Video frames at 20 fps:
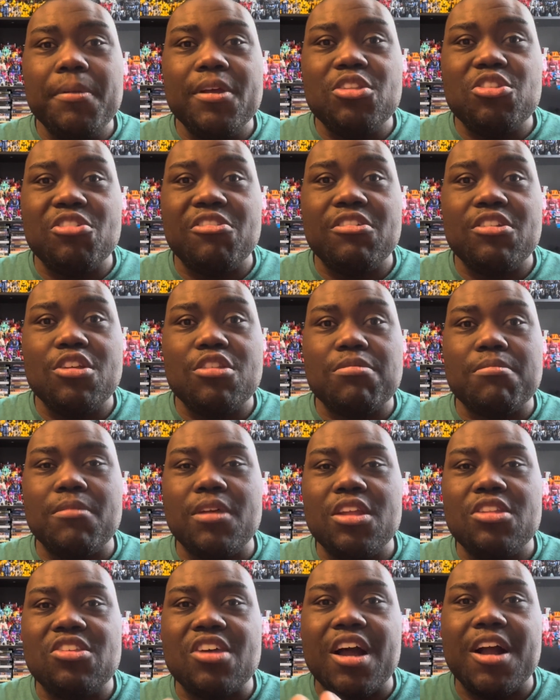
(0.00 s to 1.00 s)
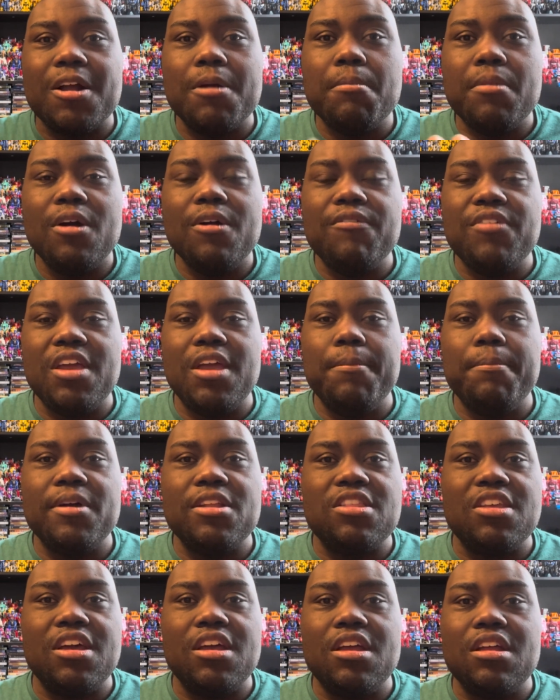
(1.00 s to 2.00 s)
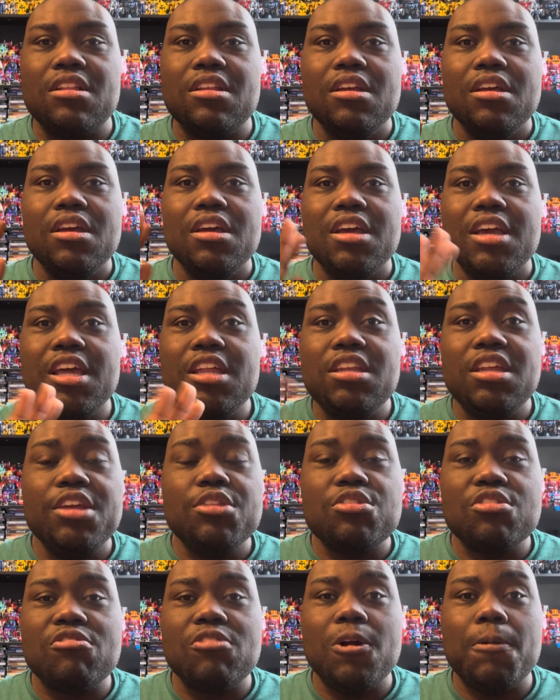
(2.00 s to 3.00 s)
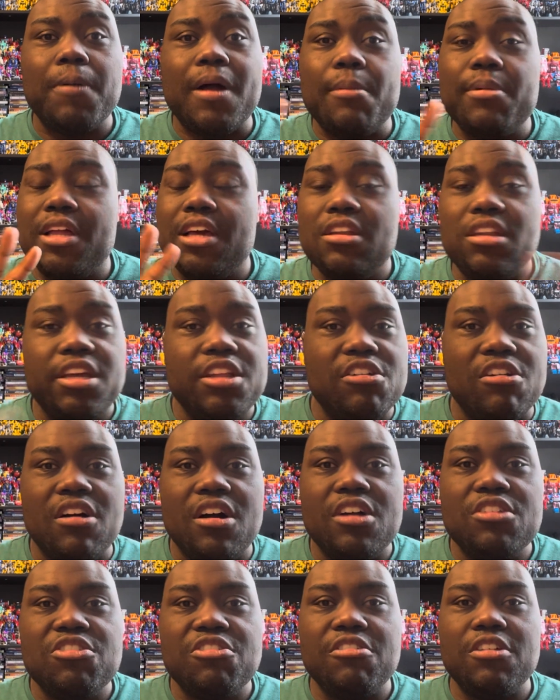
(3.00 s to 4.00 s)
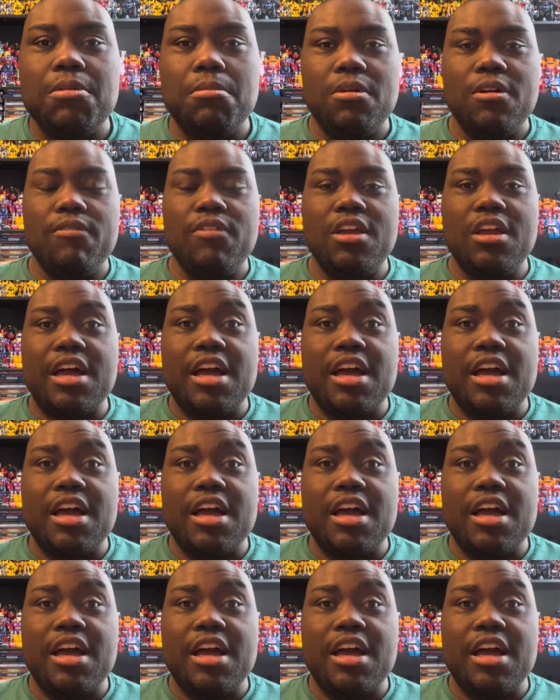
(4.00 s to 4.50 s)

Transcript: during this entire movie, but then he leads the group probably like later on during the movie.